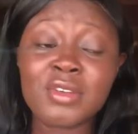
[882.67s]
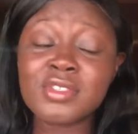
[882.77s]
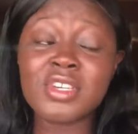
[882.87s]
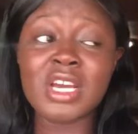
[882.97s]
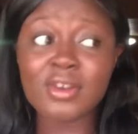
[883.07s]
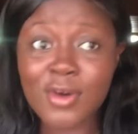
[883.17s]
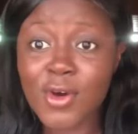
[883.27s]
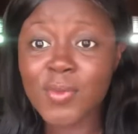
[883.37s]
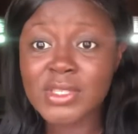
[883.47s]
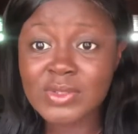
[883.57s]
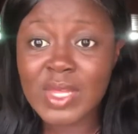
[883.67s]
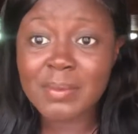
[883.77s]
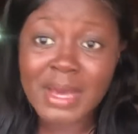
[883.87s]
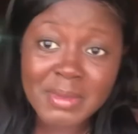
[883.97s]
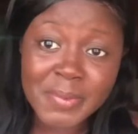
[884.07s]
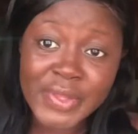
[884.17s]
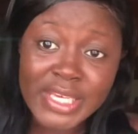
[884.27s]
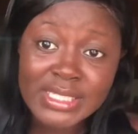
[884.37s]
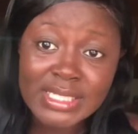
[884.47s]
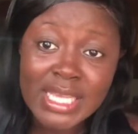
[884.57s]
So you can call home and tell them, mommy,
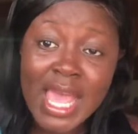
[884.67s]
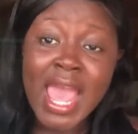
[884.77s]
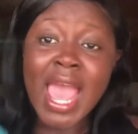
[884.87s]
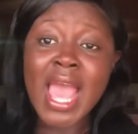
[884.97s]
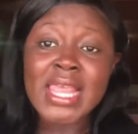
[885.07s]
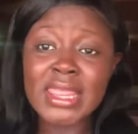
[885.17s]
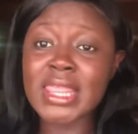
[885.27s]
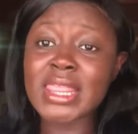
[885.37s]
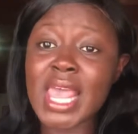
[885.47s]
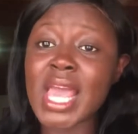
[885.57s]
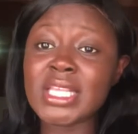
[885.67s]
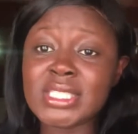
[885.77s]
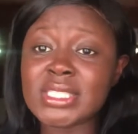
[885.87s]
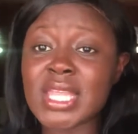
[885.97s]
please, that